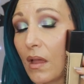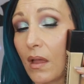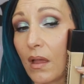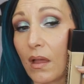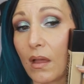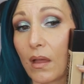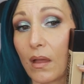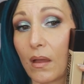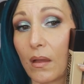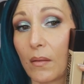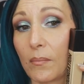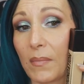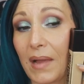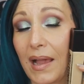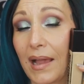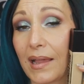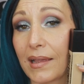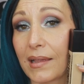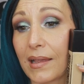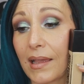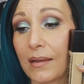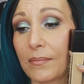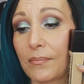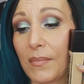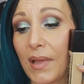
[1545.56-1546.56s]
um,
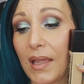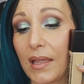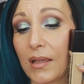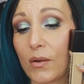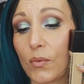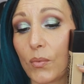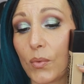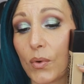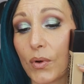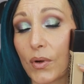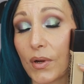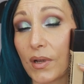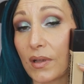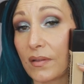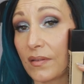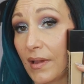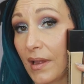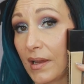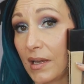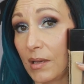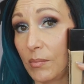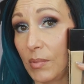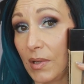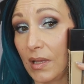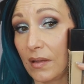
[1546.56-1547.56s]
I can make work a
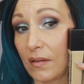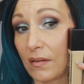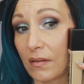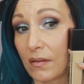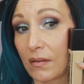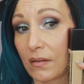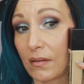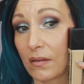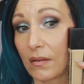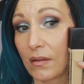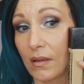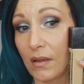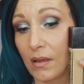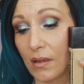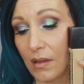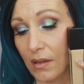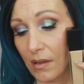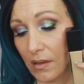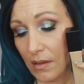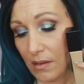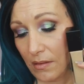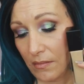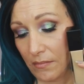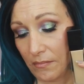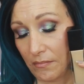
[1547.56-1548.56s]
tiny bit.
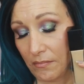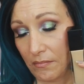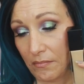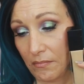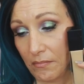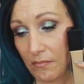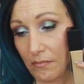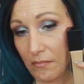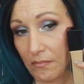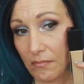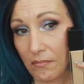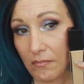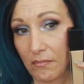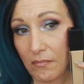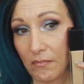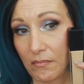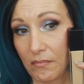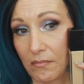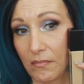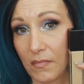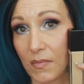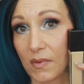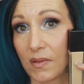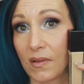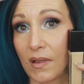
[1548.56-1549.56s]
Um,
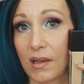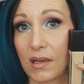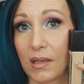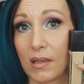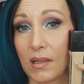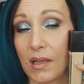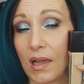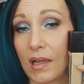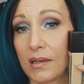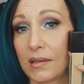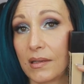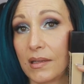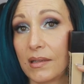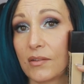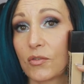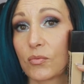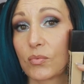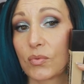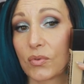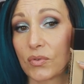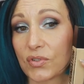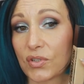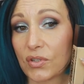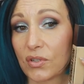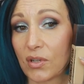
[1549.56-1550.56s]
tiny I need
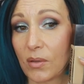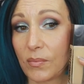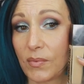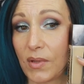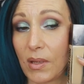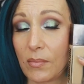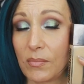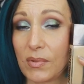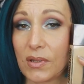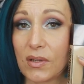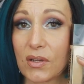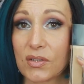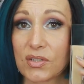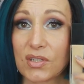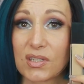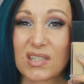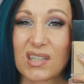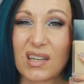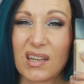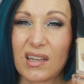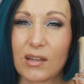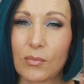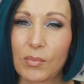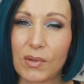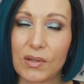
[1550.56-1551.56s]
to bronze it up then because
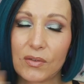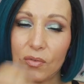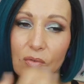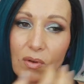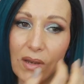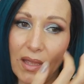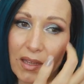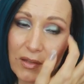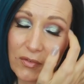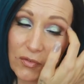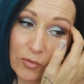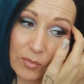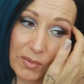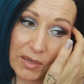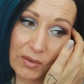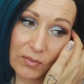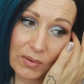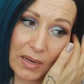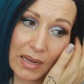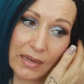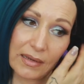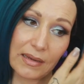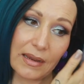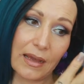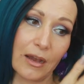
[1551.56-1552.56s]
it's a little bit too light for me
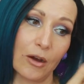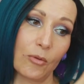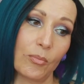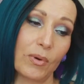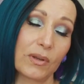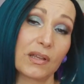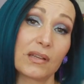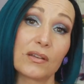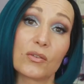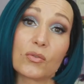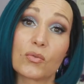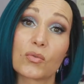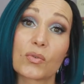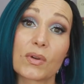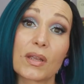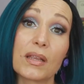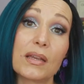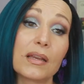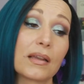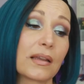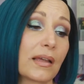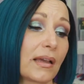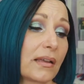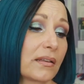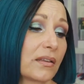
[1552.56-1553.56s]
right now but I do
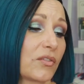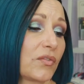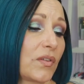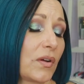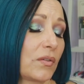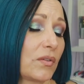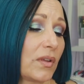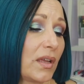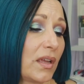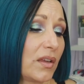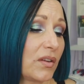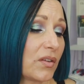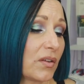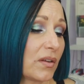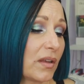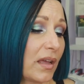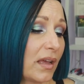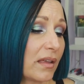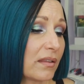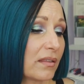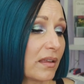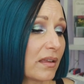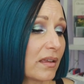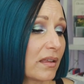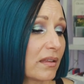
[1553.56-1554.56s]
really like this foundation
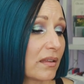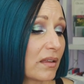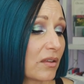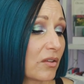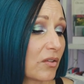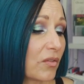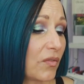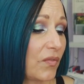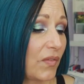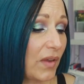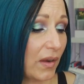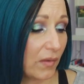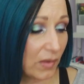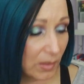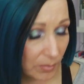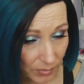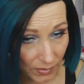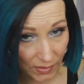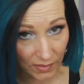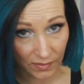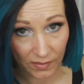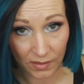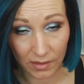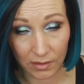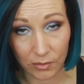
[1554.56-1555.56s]
I think it is a very
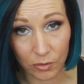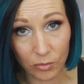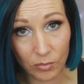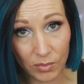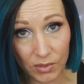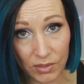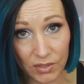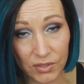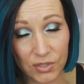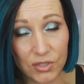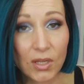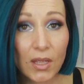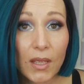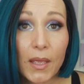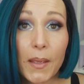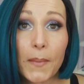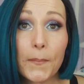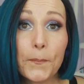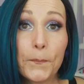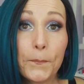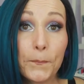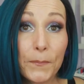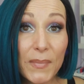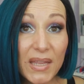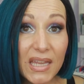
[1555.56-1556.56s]
pretty luminous
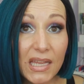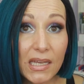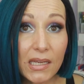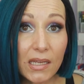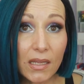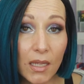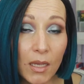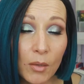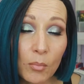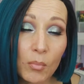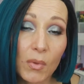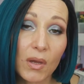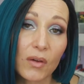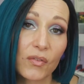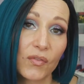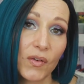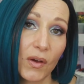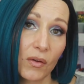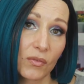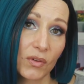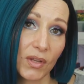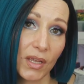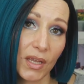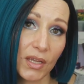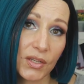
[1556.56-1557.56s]
medium
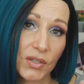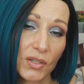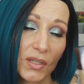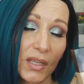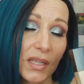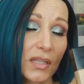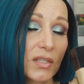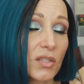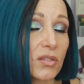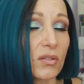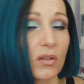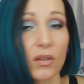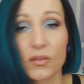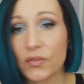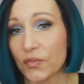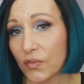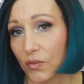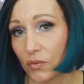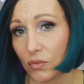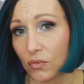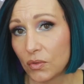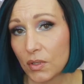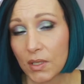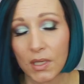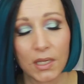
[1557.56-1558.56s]
foundation it's not
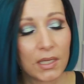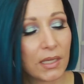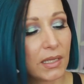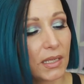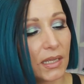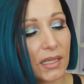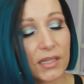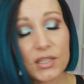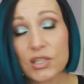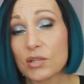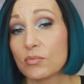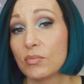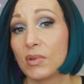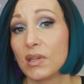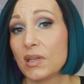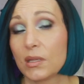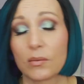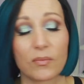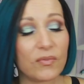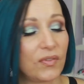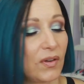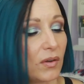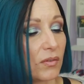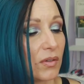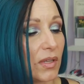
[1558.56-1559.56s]
full it's a
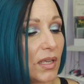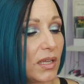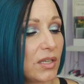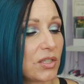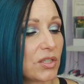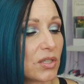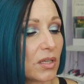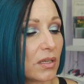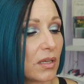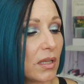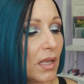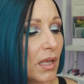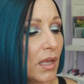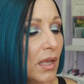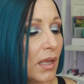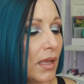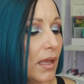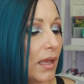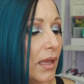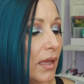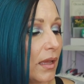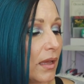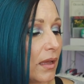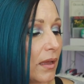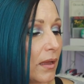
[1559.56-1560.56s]
medium foundation
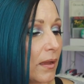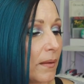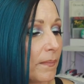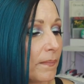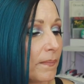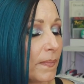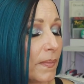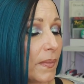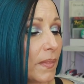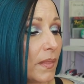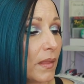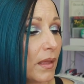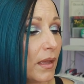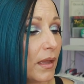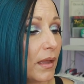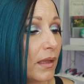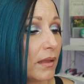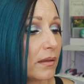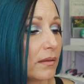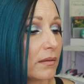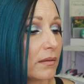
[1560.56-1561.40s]
um,